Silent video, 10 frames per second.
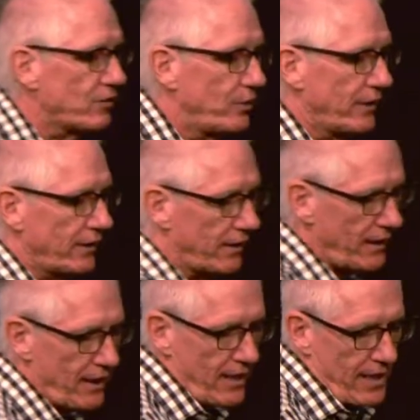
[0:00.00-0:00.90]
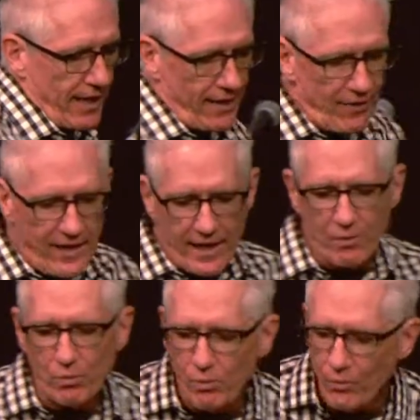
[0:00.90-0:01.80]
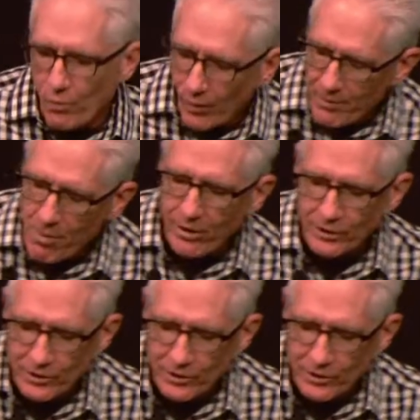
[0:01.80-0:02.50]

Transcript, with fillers: with. And then when Mark